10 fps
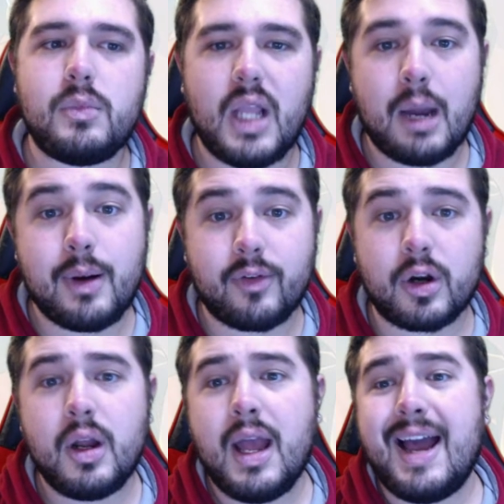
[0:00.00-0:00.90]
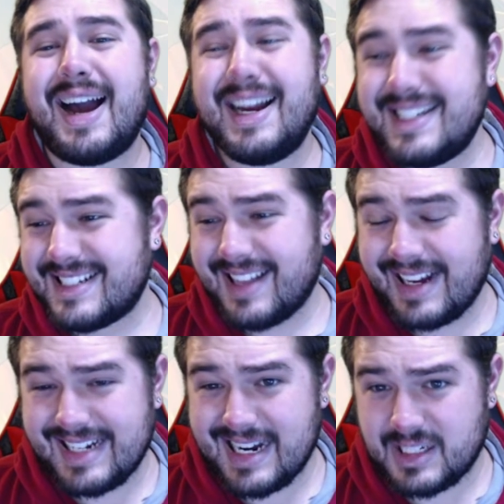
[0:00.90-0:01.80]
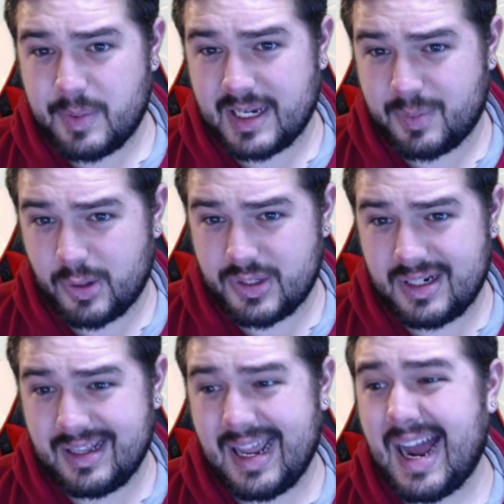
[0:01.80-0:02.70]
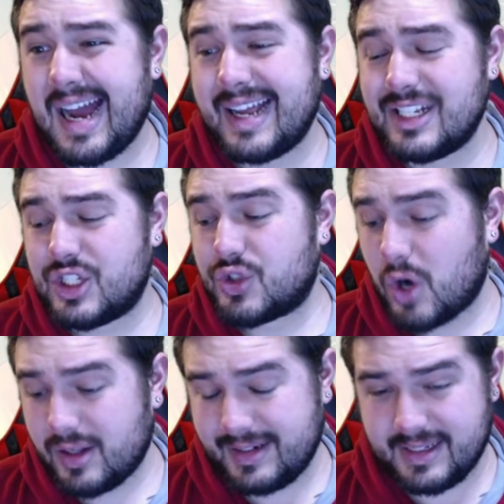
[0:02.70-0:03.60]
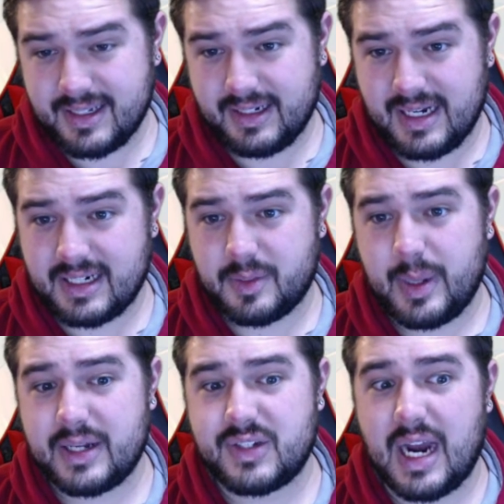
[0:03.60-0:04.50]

However, I dislike Toxapex personally. I strongly dislike Toxapex.